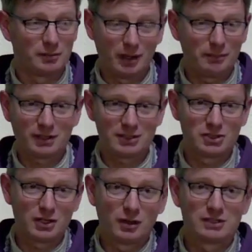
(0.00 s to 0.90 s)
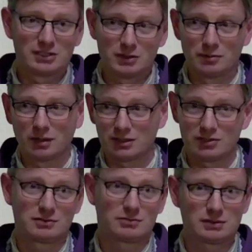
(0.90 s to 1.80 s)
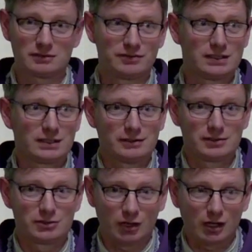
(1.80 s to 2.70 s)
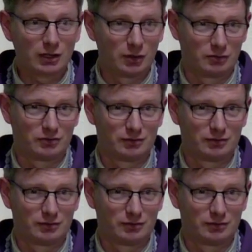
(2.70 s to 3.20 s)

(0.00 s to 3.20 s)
not because she didn't want to do it, because she just wasn't physically strong enough.